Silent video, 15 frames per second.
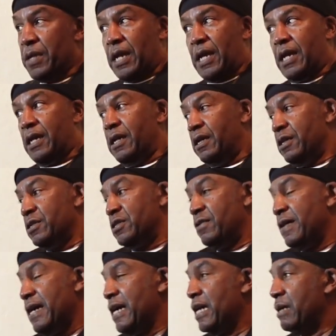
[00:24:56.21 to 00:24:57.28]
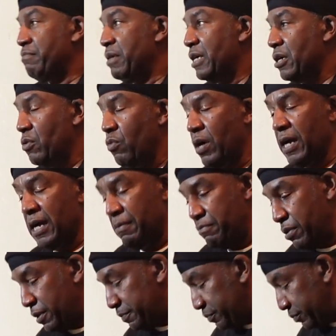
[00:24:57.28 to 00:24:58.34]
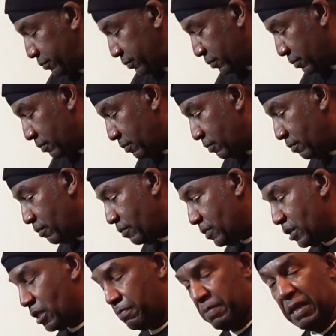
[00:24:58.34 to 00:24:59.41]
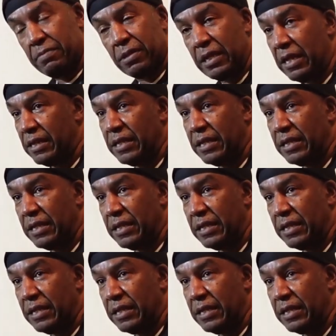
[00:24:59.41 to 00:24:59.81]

And so I gotta be quiet. So people now